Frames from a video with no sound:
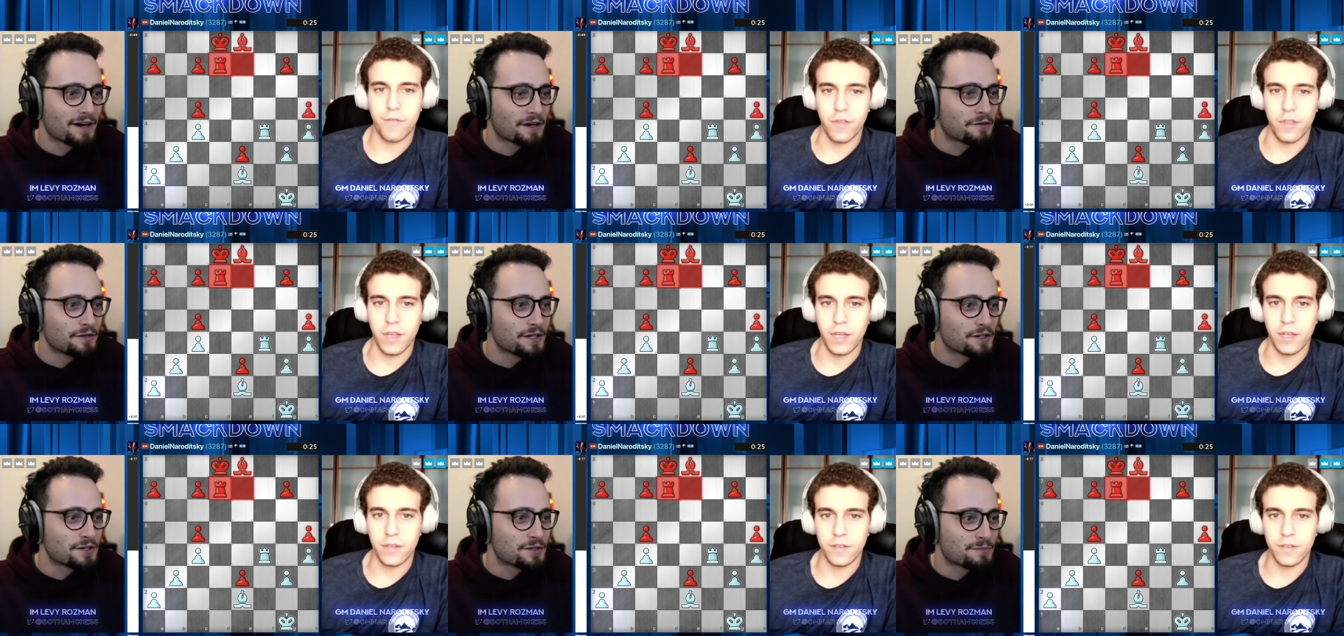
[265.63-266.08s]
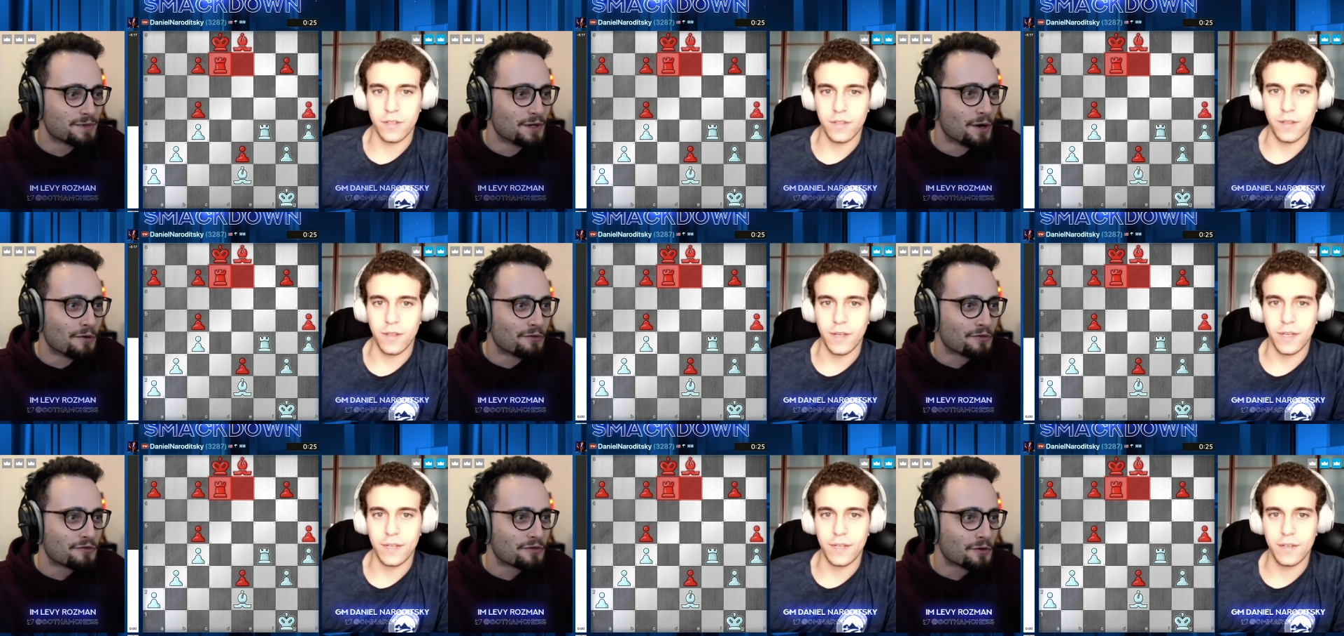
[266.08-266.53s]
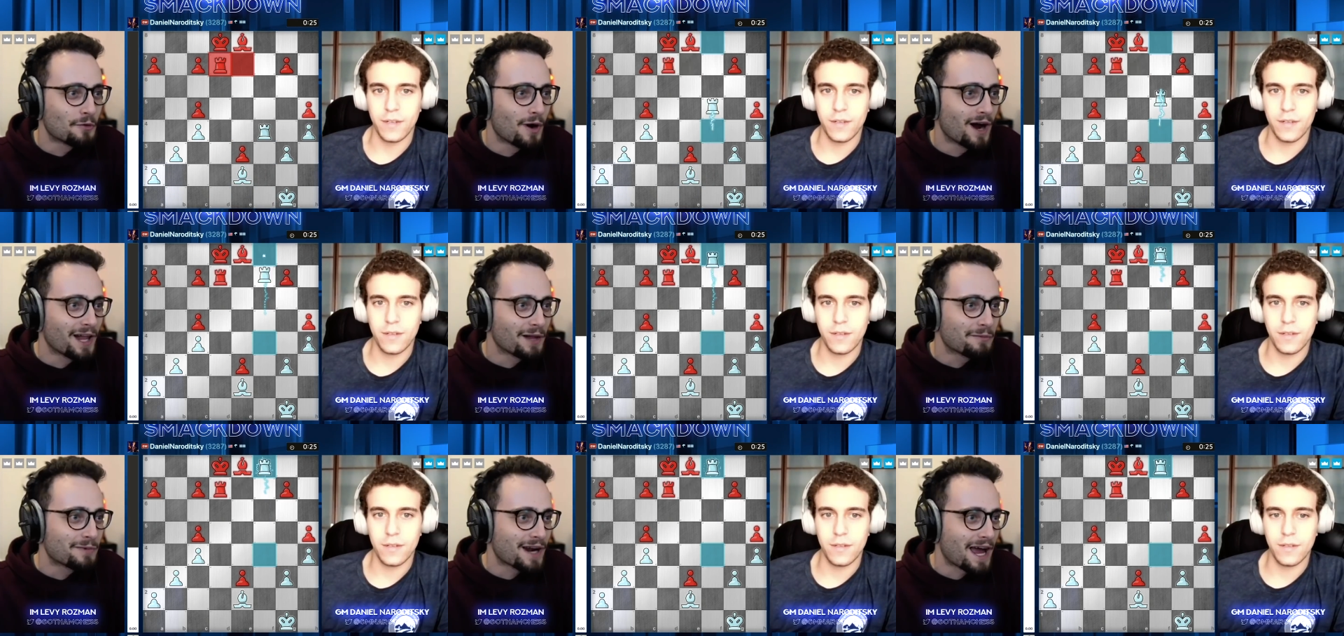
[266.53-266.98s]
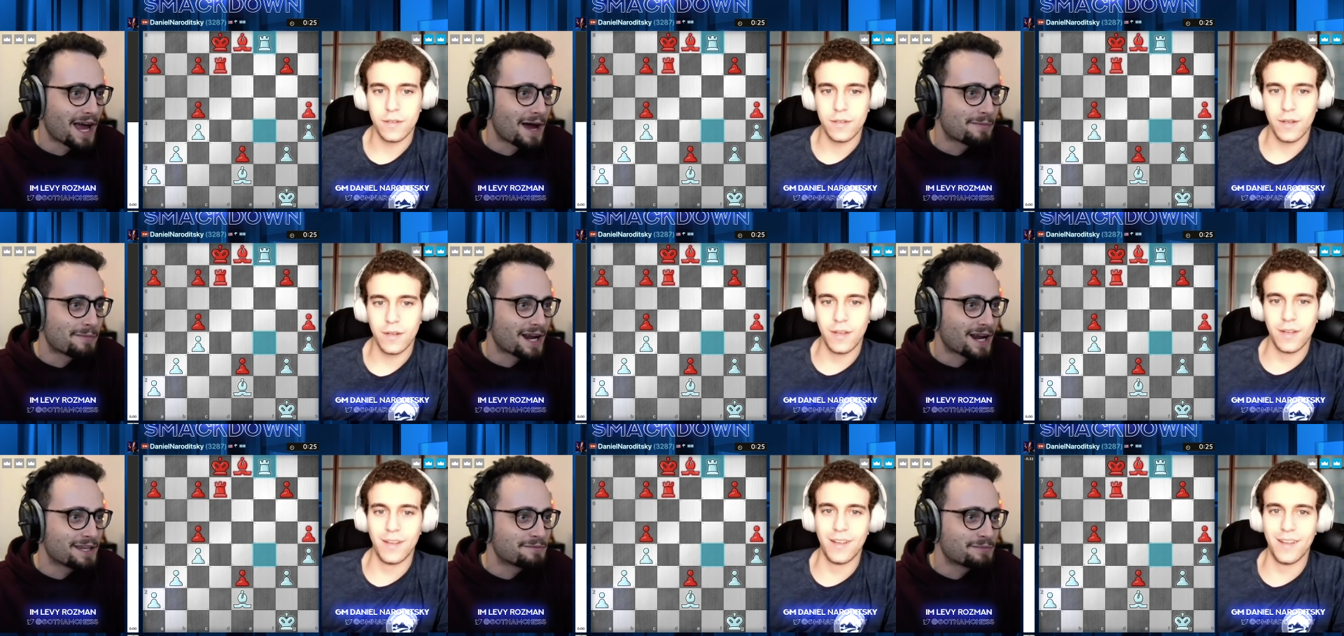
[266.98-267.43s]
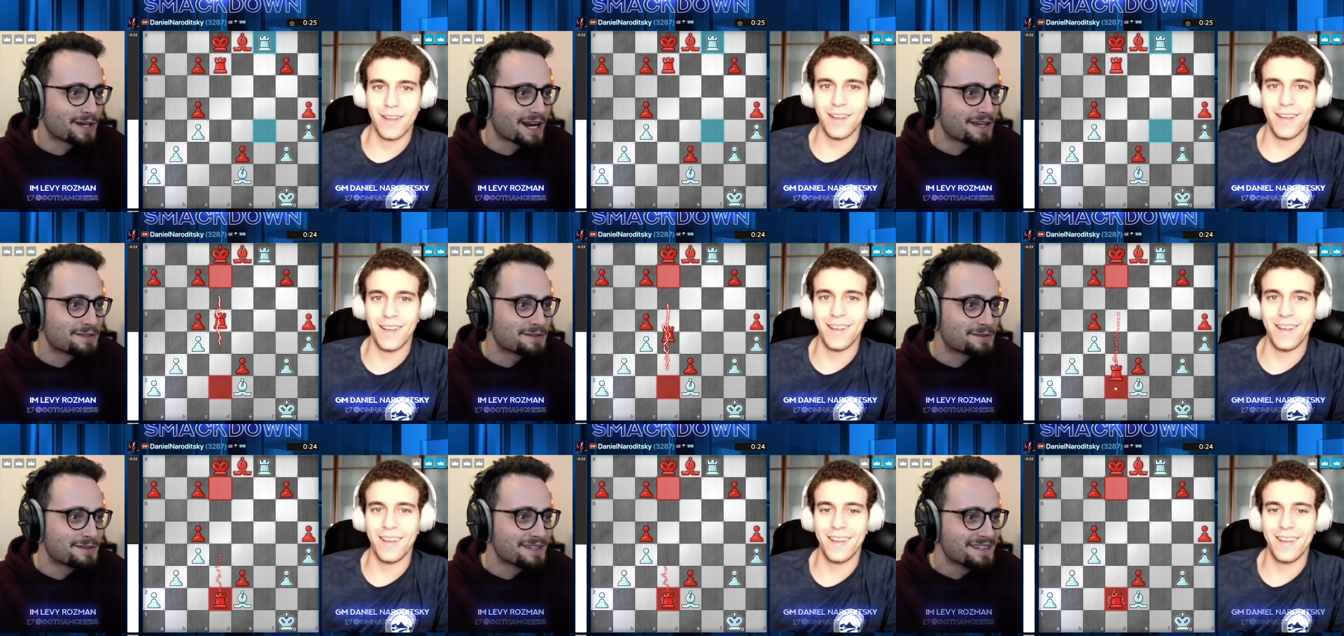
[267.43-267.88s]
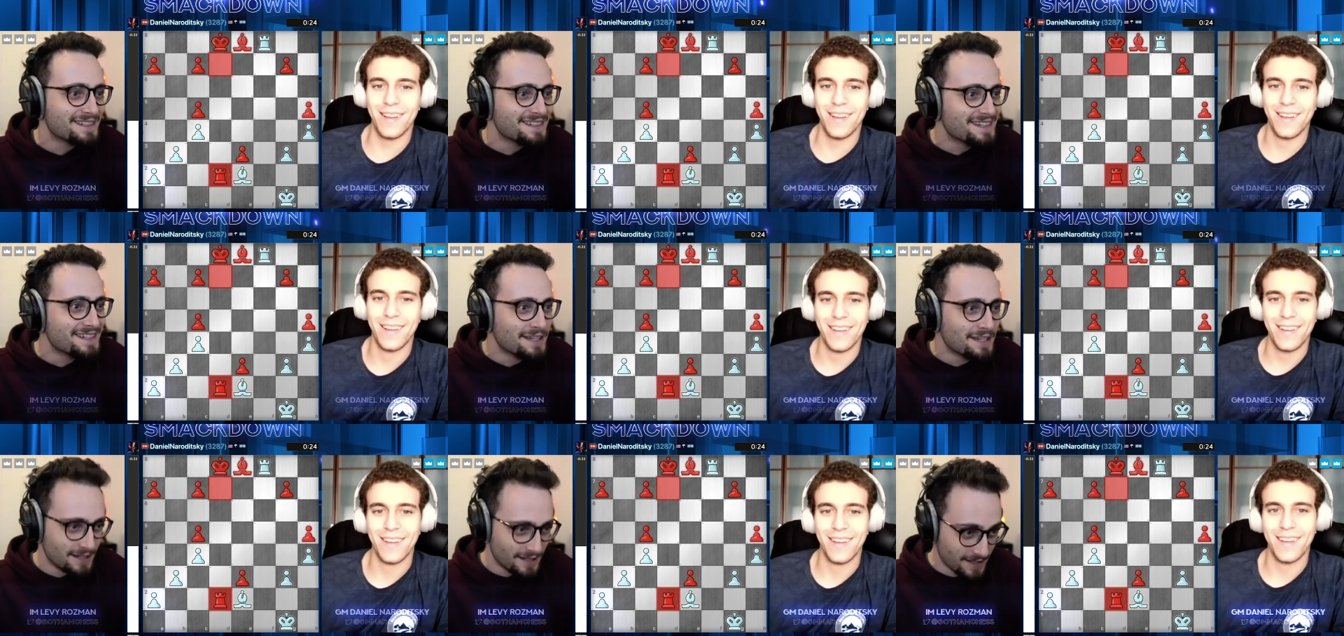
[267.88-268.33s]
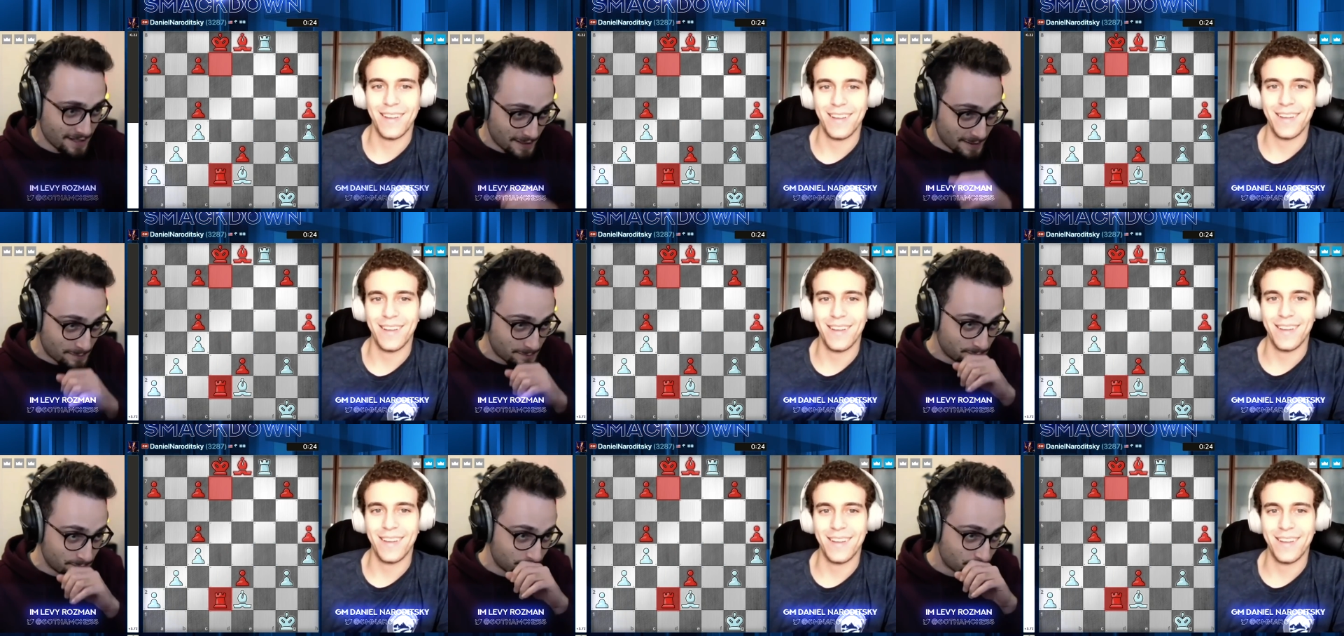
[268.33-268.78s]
Speaker 1: career's been over for a while, but I, but I, but I, um.